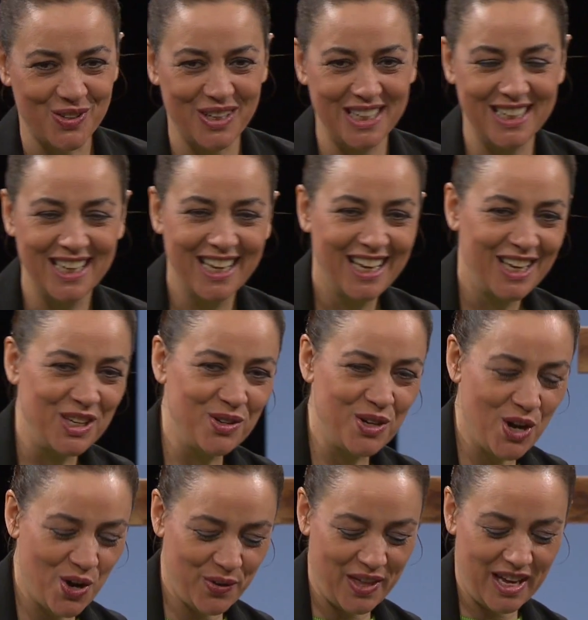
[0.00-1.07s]
And you
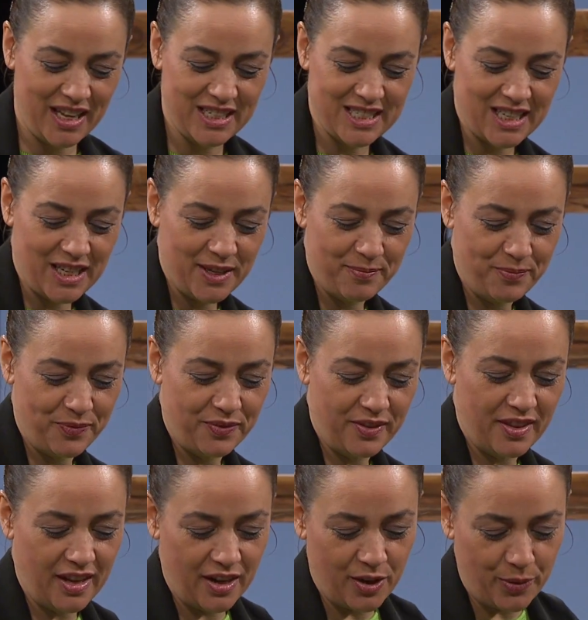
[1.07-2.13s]
know that
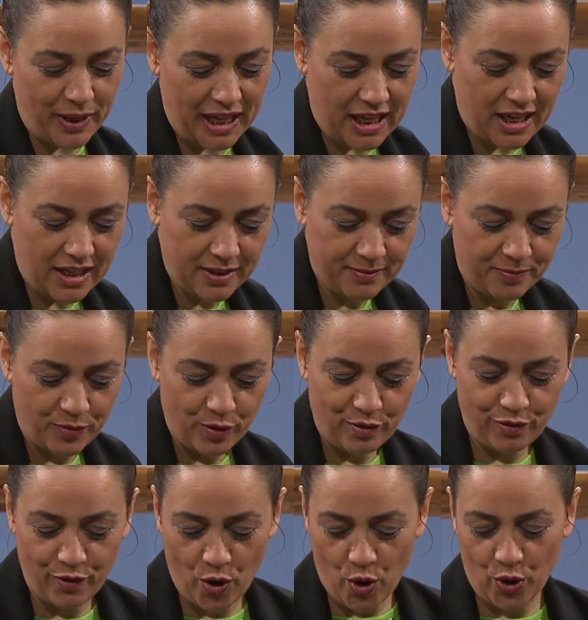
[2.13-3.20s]
the Greek
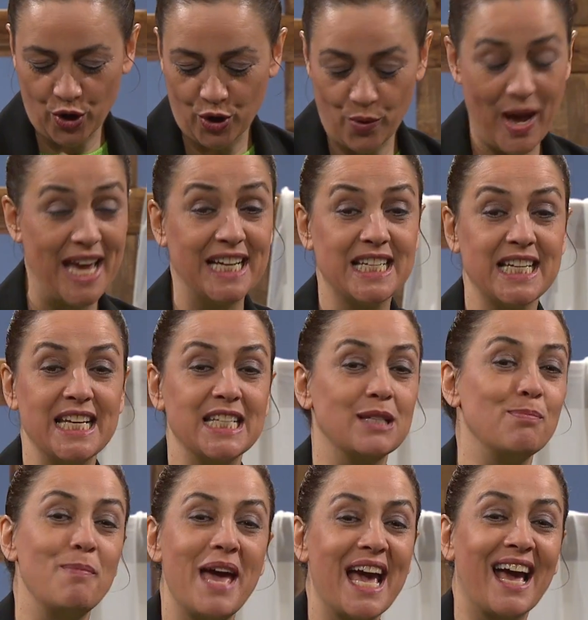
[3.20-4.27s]
for great is
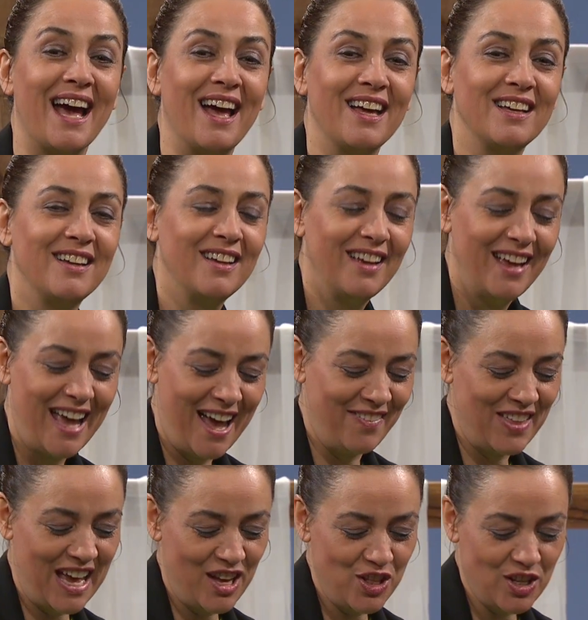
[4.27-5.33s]
mega. And
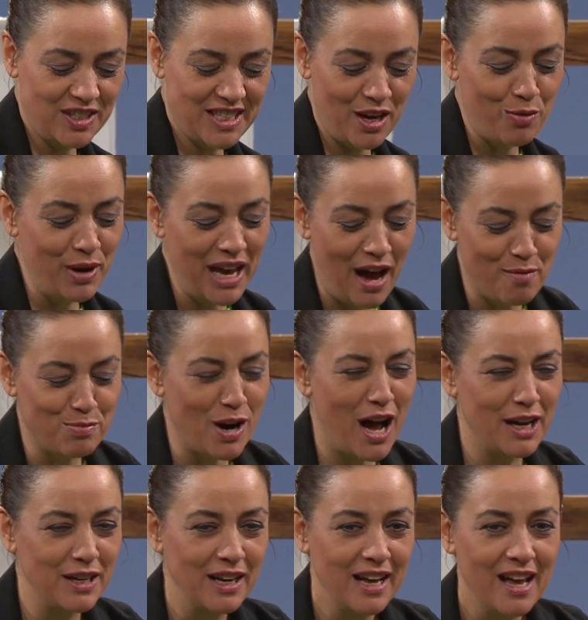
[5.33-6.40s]
the angels say, we have
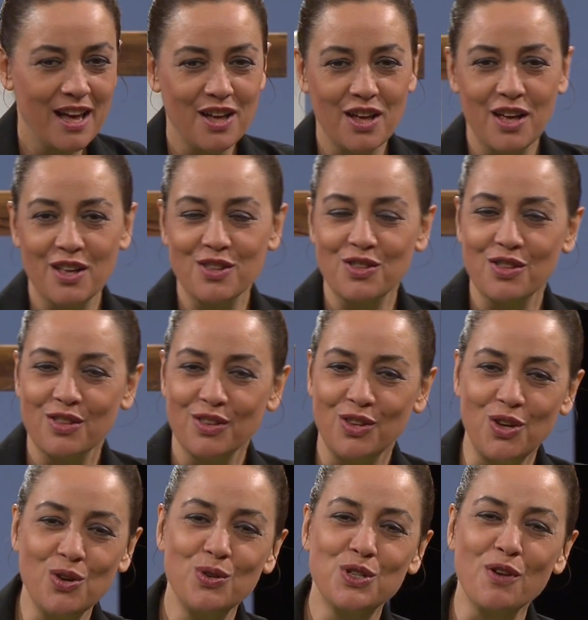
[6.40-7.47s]
brought
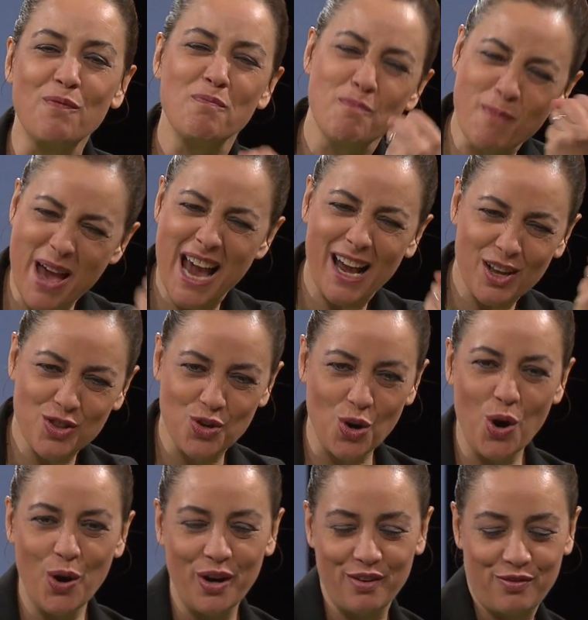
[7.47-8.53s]
news of mega
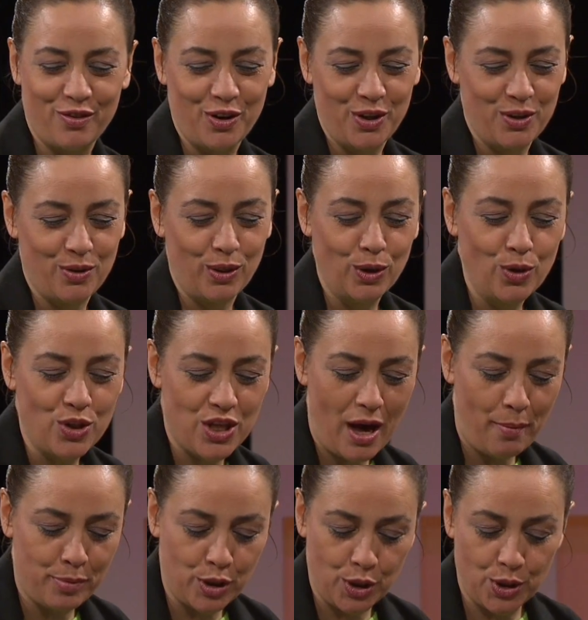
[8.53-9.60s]
joy for you. Luke
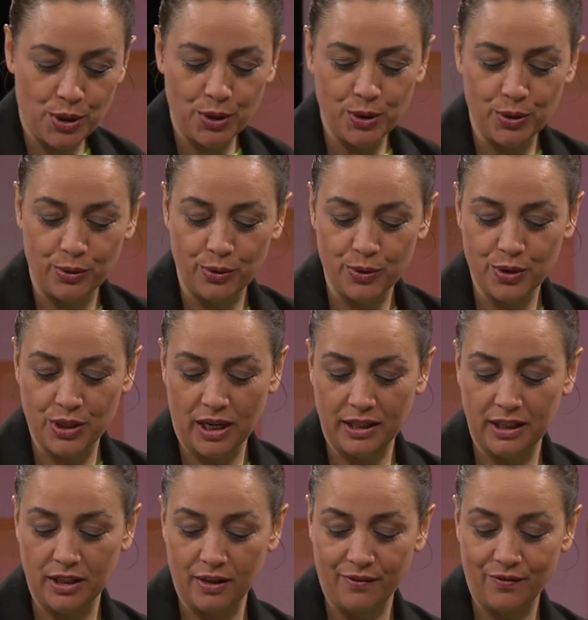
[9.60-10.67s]
chapter 2,
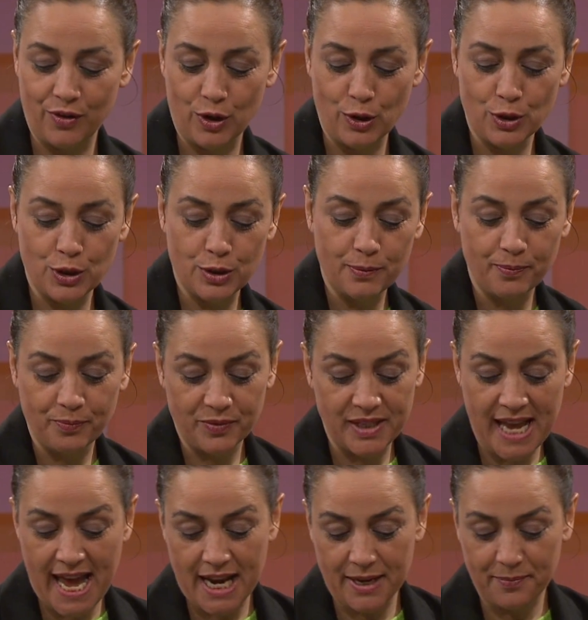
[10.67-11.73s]
starting on verse
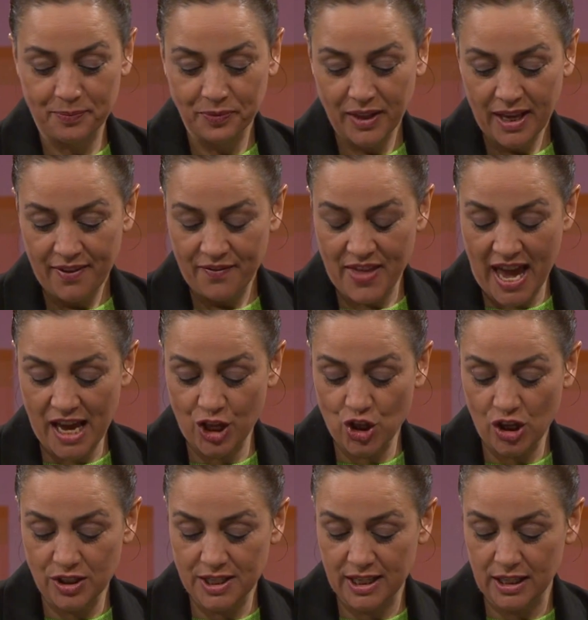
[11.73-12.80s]
10. The
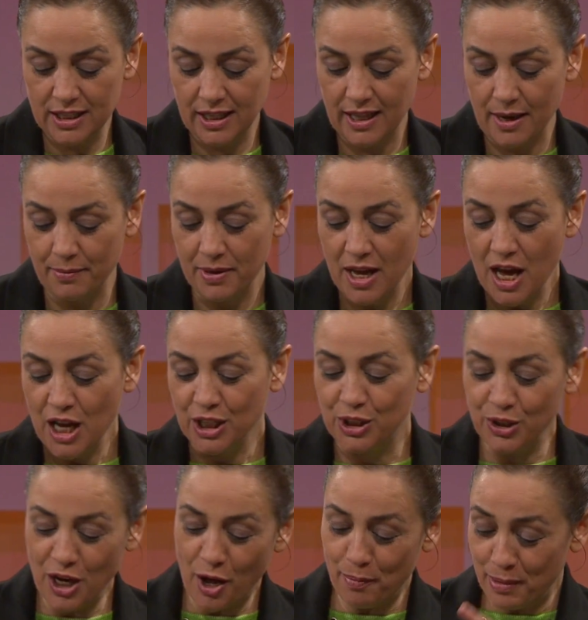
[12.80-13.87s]
angel said to them, do
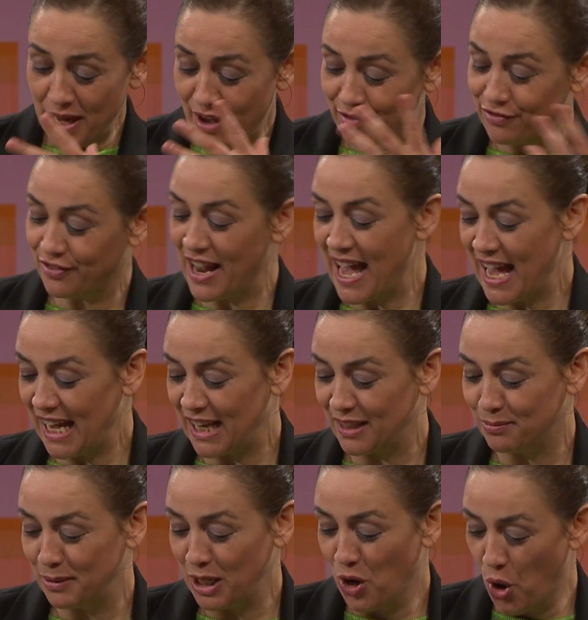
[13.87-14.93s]
not be afraid.
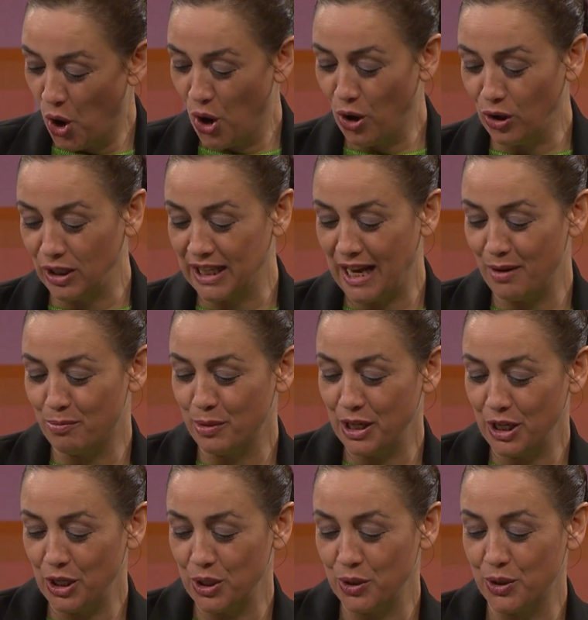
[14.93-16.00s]
Behold, I
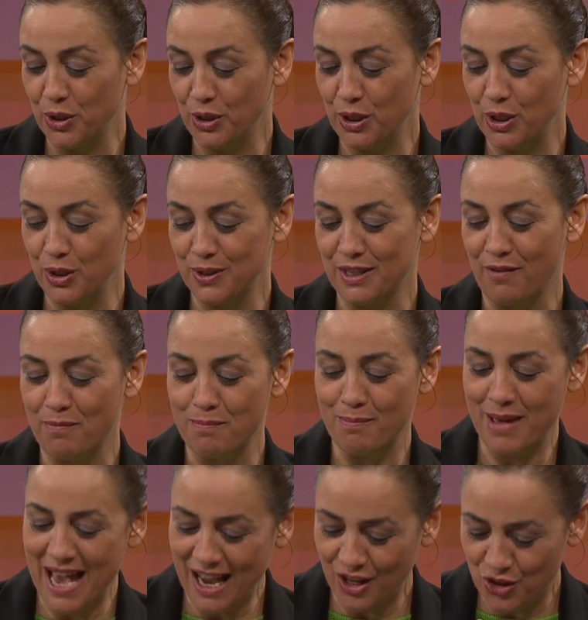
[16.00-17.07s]
bring you good news of
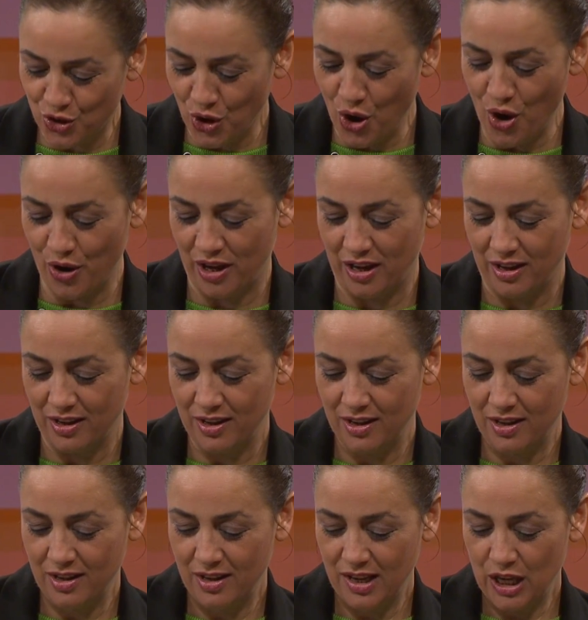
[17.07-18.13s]
mega joy,
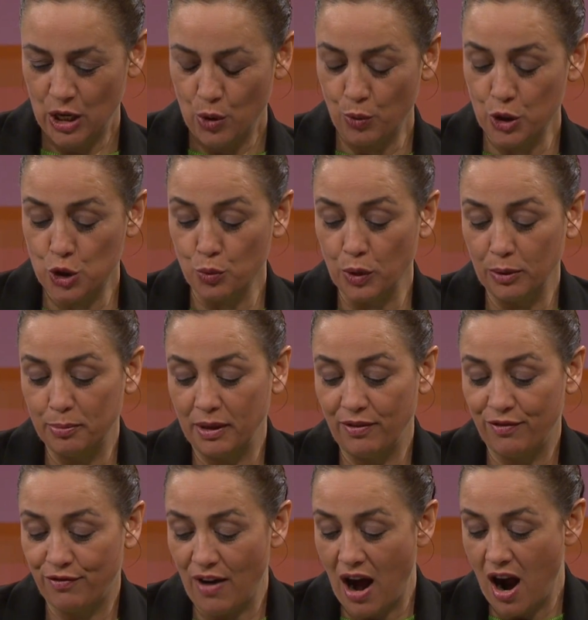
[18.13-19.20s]
which will be
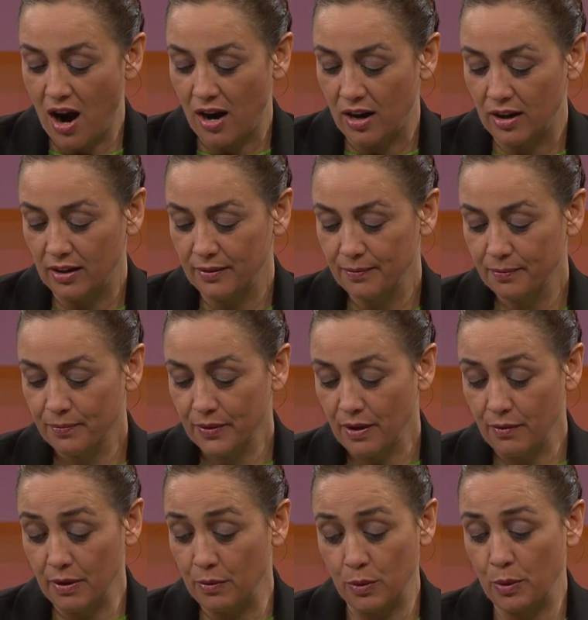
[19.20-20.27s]
for
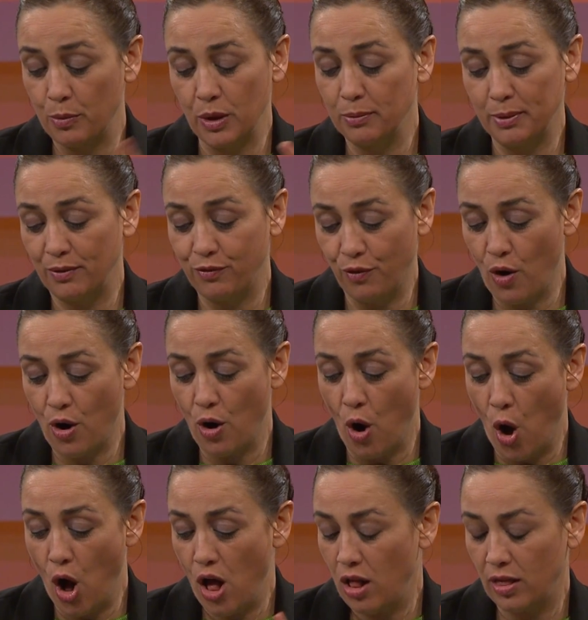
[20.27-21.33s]

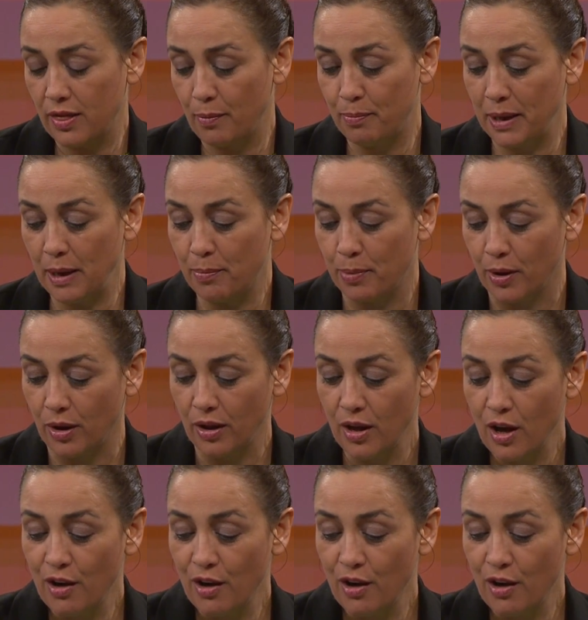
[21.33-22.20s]
all the people.